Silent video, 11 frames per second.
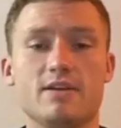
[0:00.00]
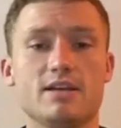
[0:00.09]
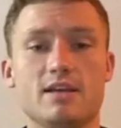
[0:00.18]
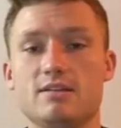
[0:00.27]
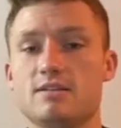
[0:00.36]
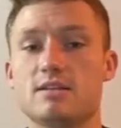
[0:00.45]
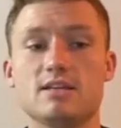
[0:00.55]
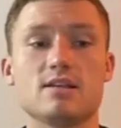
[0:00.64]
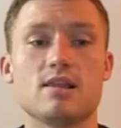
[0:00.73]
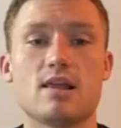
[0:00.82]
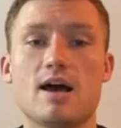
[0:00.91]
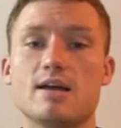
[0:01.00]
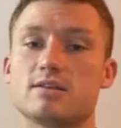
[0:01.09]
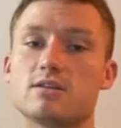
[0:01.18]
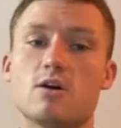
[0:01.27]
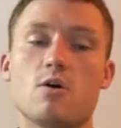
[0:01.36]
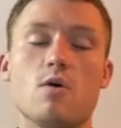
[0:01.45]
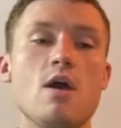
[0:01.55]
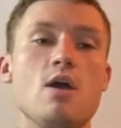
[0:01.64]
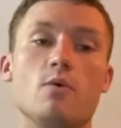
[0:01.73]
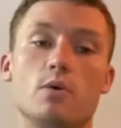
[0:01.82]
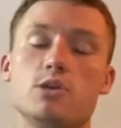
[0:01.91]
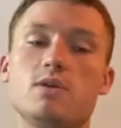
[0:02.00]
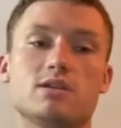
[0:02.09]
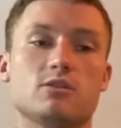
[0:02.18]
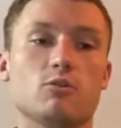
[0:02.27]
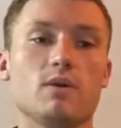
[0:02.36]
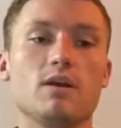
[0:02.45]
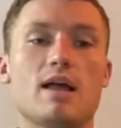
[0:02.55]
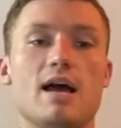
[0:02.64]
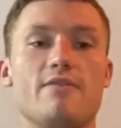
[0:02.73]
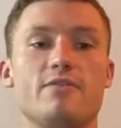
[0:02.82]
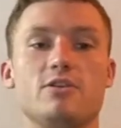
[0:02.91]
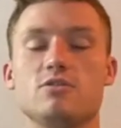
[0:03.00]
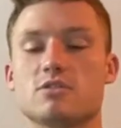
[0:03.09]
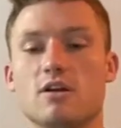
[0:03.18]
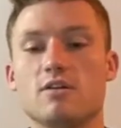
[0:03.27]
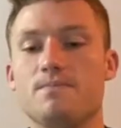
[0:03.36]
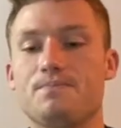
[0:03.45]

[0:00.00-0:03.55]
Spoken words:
It's a lot. So when you get to real life and you start